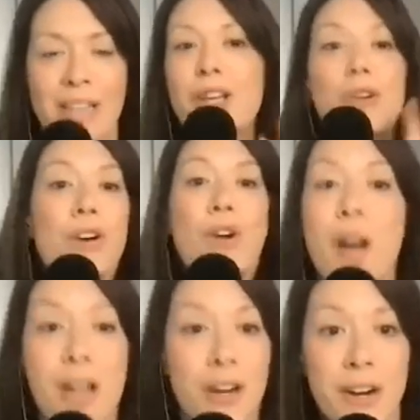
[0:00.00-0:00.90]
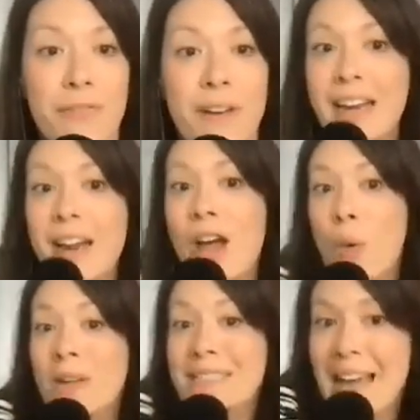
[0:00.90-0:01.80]
Like you don't know what you're going to find,
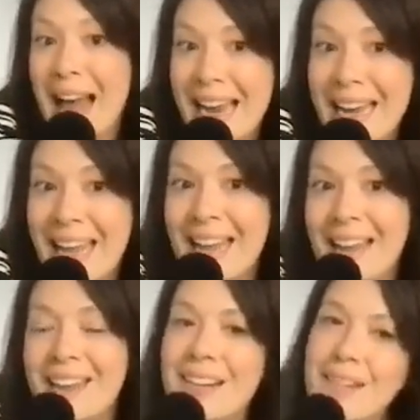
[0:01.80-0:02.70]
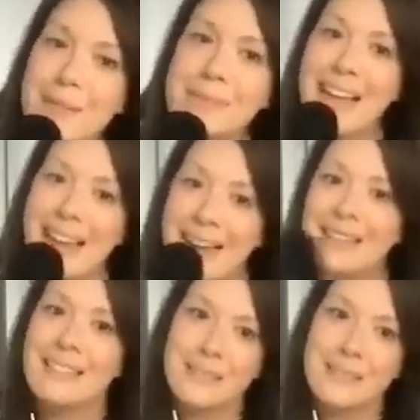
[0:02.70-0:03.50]
what's hiding. You know what I'm saying?